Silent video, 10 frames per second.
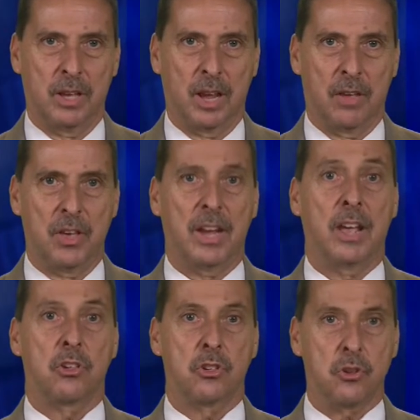and that
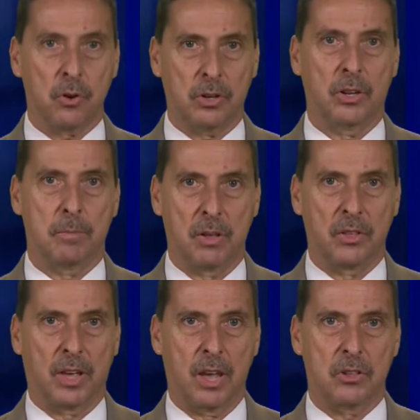has certainly been the
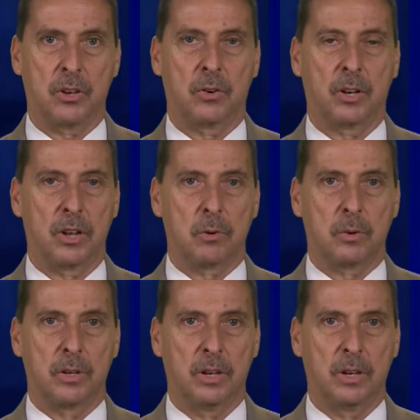case here in Lakewood.